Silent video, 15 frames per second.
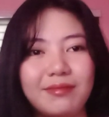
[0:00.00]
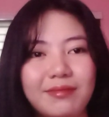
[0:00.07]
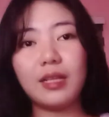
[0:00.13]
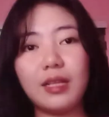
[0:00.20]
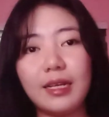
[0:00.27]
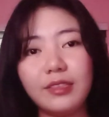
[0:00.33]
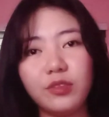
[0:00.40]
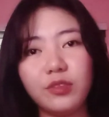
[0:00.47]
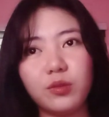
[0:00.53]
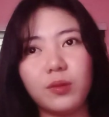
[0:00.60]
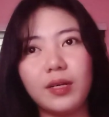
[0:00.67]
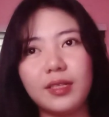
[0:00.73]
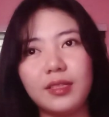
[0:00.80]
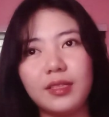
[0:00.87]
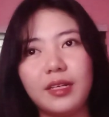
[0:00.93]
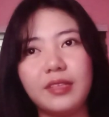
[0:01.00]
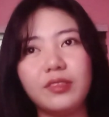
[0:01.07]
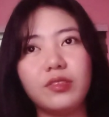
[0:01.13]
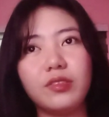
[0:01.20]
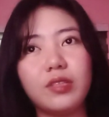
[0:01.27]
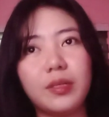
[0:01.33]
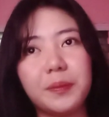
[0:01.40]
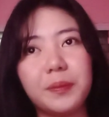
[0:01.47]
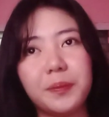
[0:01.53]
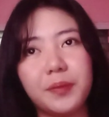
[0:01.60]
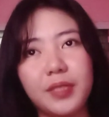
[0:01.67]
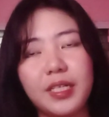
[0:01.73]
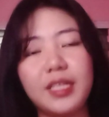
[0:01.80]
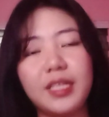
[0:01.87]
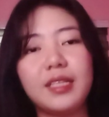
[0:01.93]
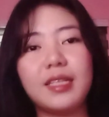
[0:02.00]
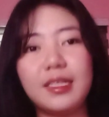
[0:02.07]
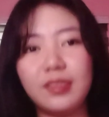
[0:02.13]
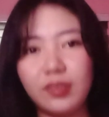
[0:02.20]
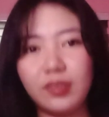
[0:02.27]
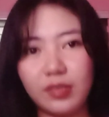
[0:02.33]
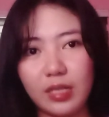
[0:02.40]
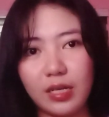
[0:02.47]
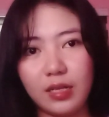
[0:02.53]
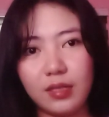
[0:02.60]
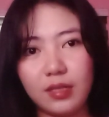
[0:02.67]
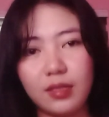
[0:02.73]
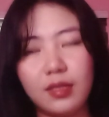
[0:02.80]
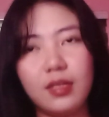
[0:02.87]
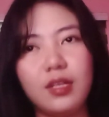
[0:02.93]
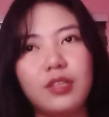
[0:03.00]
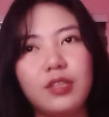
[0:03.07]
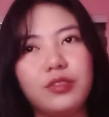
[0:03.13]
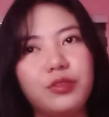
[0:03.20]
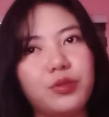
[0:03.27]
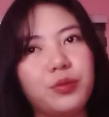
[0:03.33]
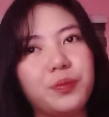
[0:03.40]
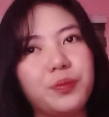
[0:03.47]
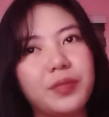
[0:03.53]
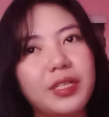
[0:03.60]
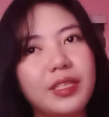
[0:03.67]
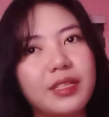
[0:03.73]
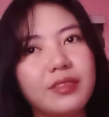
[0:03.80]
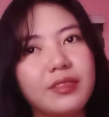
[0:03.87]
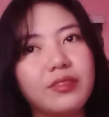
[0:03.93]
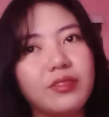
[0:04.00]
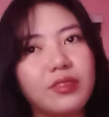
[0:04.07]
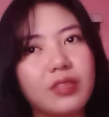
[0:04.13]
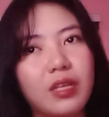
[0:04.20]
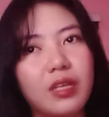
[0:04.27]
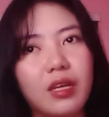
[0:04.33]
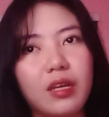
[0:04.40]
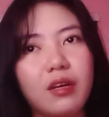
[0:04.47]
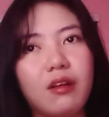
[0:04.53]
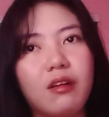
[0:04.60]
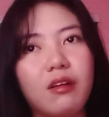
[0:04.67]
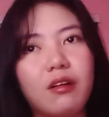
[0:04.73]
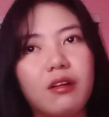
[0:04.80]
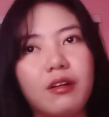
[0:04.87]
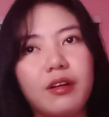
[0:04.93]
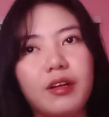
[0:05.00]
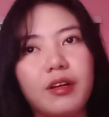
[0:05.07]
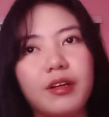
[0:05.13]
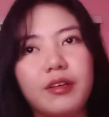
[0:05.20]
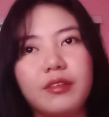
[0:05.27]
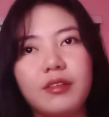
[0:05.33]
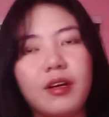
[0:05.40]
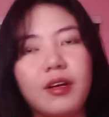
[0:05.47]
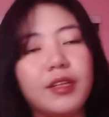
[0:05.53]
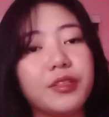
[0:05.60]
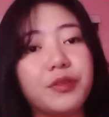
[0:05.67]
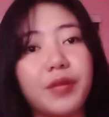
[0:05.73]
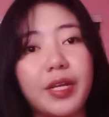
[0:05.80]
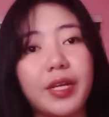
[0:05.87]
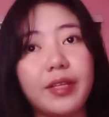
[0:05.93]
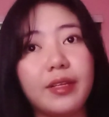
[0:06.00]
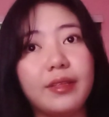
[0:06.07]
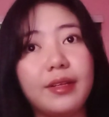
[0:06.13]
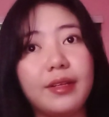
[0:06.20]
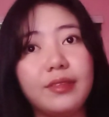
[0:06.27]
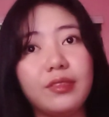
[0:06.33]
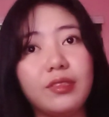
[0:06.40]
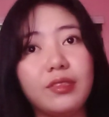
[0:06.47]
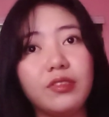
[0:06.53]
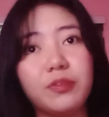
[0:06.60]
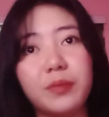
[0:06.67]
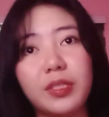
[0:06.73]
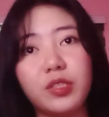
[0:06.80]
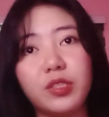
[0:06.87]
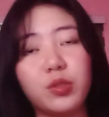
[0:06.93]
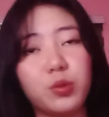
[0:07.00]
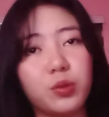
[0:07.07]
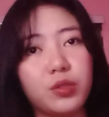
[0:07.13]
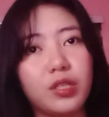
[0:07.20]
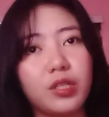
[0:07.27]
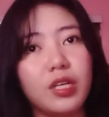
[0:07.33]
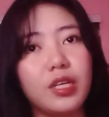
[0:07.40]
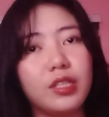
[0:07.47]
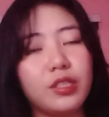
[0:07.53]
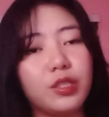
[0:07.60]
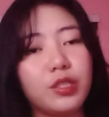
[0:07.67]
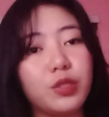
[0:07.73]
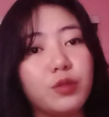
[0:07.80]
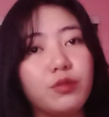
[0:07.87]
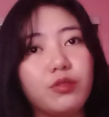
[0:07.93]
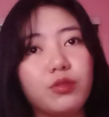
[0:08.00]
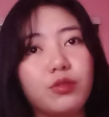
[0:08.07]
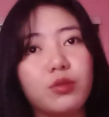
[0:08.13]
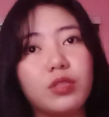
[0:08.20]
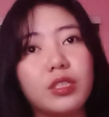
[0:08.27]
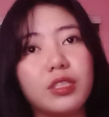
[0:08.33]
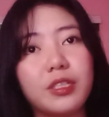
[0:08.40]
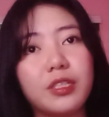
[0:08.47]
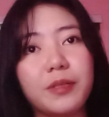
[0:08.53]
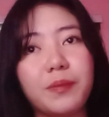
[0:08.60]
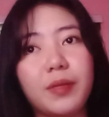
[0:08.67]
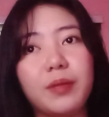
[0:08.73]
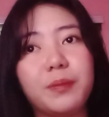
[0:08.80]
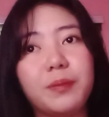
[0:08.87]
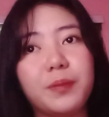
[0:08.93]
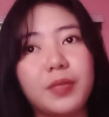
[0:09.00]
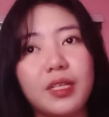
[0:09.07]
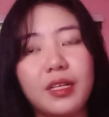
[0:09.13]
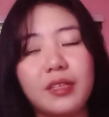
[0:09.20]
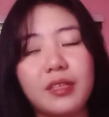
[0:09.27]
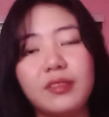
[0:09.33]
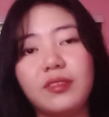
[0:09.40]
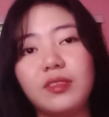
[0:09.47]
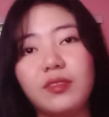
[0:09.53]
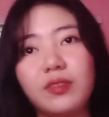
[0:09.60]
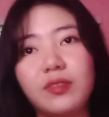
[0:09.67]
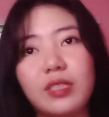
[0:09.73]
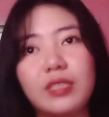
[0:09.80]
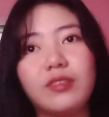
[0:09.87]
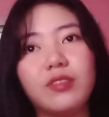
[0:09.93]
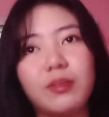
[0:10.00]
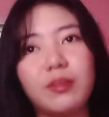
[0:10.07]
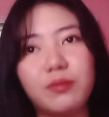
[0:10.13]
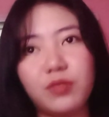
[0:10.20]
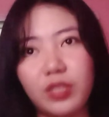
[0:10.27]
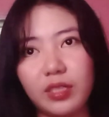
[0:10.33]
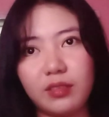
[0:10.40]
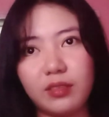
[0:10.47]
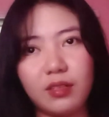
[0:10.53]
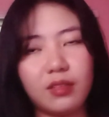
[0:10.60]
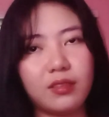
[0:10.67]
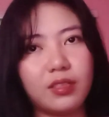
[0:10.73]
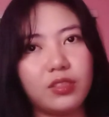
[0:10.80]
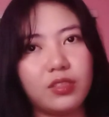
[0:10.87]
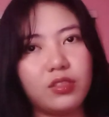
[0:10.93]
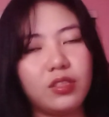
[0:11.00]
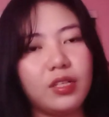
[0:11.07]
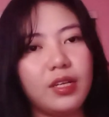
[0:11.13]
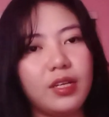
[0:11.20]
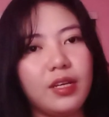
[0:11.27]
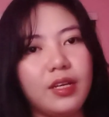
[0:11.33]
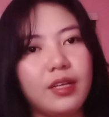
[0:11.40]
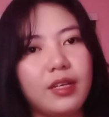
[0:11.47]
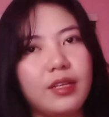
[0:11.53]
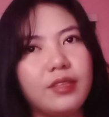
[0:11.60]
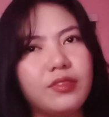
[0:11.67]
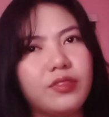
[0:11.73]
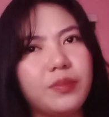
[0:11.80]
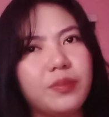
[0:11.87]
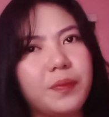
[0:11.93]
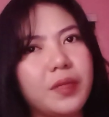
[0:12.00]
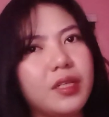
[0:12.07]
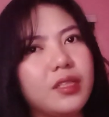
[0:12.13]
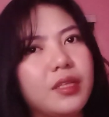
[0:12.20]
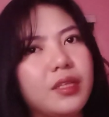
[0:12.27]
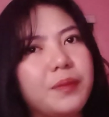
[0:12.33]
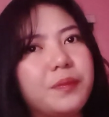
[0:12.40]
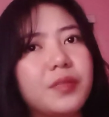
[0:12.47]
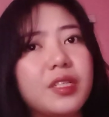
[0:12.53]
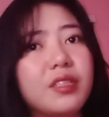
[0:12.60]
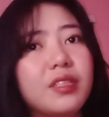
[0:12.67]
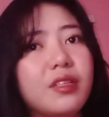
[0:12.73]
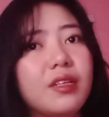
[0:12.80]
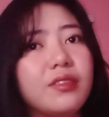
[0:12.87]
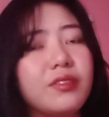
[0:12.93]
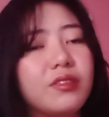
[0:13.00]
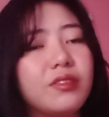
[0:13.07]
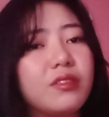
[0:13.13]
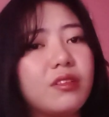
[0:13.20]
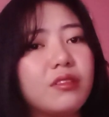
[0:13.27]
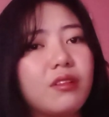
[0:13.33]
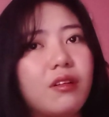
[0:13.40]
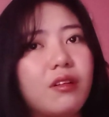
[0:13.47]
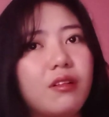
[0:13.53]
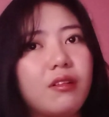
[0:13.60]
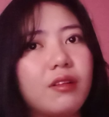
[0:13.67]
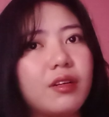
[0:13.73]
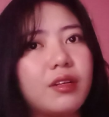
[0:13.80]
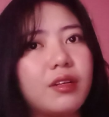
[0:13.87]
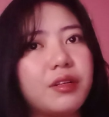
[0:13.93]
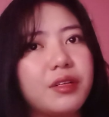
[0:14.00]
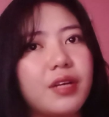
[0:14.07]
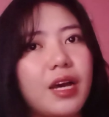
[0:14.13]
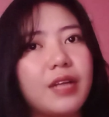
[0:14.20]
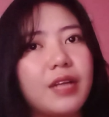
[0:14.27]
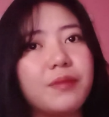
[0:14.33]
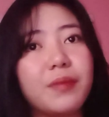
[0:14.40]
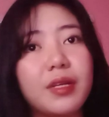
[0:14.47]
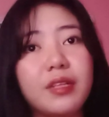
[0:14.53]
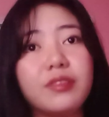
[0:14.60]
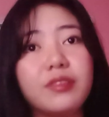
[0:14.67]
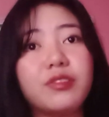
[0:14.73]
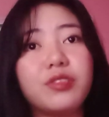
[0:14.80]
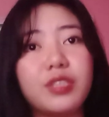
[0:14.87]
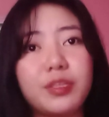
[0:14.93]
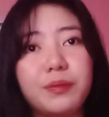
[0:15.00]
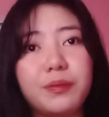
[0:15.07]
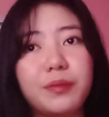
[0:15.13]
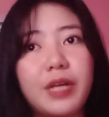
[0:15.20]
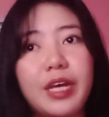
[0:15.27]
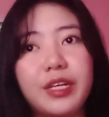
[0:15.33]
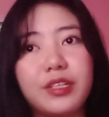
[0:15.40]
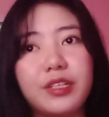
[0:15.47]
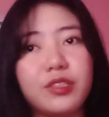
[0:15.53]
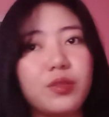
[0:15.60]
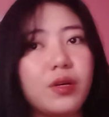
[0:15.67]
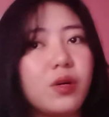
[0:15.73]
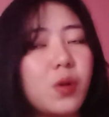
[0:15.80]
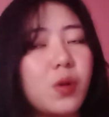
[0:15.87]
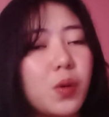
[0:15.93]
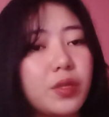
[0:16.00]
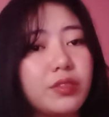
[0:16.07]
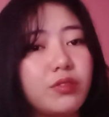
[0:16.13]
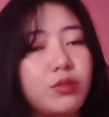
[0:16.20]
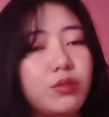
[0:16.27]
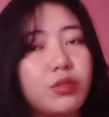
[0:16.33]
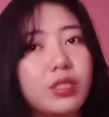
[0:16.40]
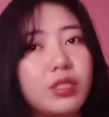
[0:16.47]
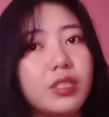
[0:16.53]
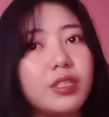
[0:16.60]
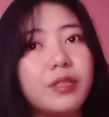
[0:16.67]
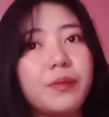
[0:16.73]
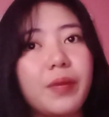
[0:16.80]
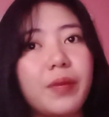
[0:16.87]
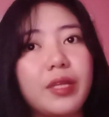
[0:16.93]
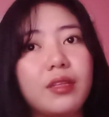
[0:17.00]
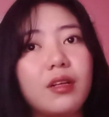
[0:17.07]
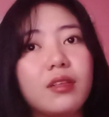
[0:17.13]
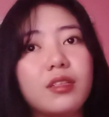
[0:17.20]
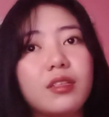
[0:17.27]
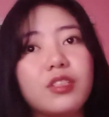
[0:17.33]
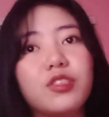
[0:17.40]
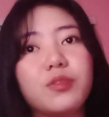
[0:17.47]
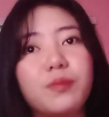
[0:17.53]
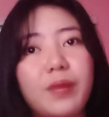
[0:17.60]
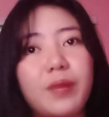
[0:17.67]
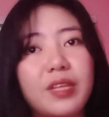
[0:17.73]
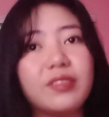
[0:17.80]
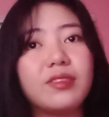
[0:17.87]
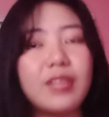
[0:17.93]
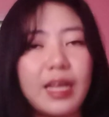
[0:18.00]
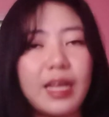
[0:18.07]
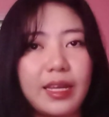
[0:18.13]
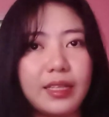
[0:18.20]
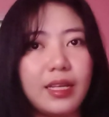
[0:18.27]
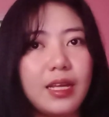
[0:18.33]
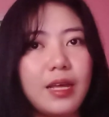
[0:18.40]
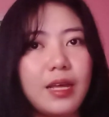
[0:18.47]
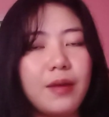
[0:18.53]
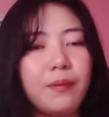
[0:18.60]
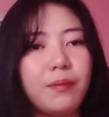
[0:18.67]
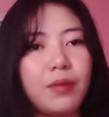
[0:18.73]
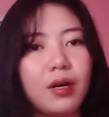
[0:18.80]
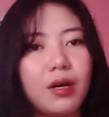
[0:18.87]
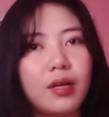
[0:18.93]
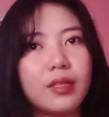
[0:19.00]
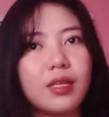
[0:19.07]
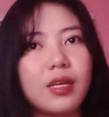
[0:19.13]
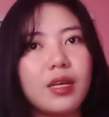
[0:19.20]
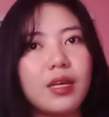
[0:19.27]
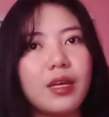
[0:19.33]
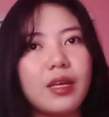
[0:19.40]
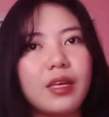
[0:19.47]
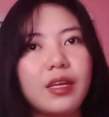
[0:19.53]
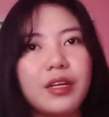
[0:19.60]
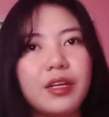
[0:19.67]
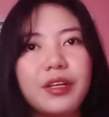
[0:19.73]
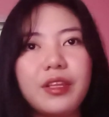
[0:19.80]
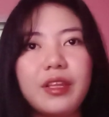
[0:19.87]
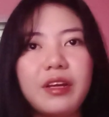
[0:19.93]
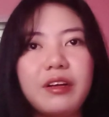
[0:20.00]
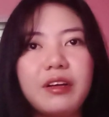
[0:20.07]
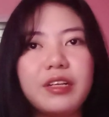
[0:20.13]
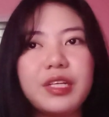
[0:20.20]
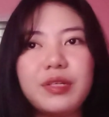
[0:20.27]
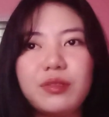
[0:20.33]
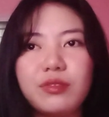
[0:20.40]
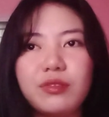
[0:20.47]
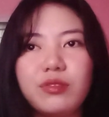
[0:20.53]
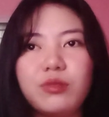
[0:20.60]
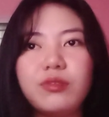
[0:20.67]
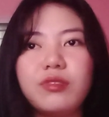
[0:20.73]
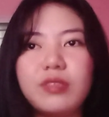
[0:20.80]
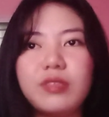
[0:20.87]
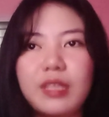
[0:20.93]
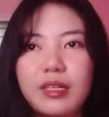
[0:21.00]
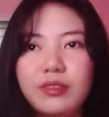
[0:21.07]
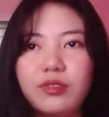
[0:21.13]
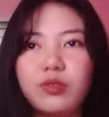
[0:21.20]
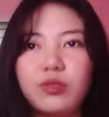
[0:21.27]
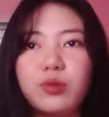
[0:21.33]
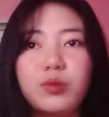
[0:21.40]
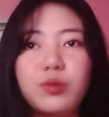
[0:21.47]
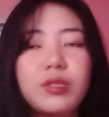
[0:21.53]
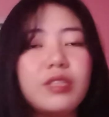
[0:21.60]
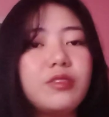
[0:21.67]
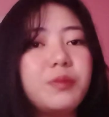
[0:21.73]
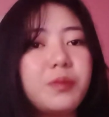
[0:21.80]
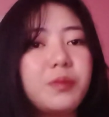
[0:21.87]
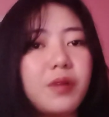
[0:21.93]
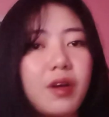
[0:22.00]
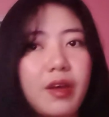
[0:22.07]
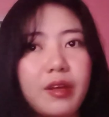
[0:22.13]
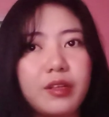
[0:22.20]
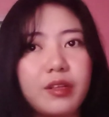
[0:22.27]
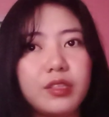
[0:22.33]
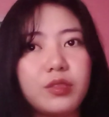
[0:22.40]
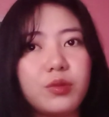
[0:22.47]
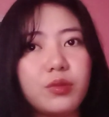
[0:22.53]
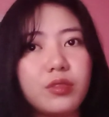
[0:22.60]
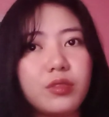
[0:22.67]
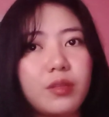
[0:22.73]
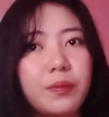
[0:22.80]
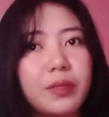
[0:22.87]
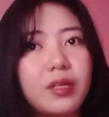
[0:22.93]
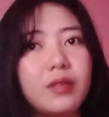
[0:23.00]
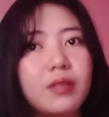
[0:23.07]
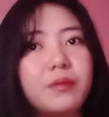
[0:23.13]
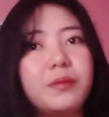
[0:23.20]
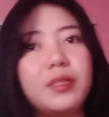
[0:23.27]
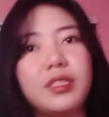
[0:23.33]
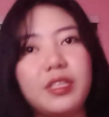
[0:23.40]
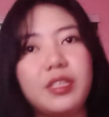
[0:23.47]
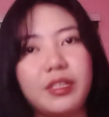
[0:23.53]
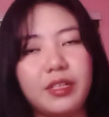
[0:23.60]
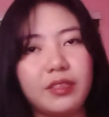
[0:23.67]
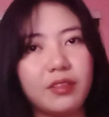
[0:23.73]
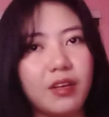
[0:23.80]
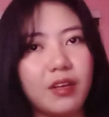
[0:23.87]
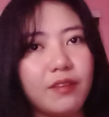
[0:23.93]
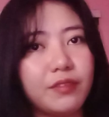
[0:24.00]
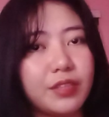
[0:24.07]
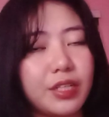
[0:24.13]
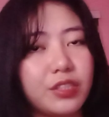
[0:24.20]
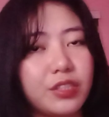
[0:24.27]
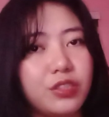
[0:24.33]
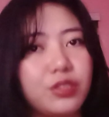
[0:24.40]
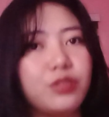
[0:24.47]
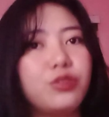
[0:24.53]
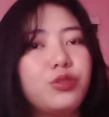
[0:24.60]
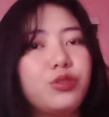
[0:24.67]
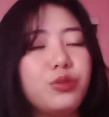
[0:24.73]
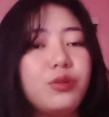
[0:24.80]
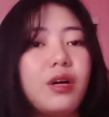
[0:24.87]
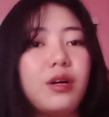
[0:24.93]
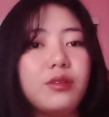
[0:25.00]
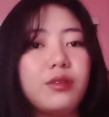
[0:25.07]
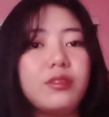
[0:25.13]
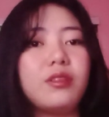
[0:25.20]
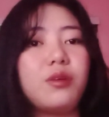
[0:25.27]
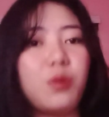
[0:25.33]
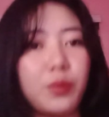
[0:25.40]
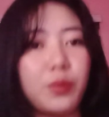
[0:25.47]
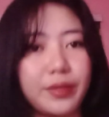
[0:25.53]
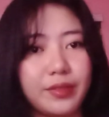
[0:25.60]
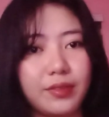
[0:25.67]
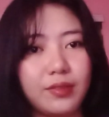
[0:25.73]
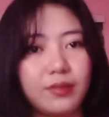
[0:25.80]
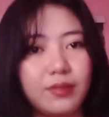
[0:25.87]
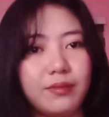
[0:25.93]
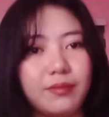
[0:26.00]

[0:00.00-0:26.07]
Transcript: The last one is the pre-testing. So pre-testing are non-graded assessment tool used to determine pre-existing subject knowledge. It's typically pre-tests that are administered prior to a course to determine knowledge baseline. But here they are used to test students prior to topical material coverage throughout the course.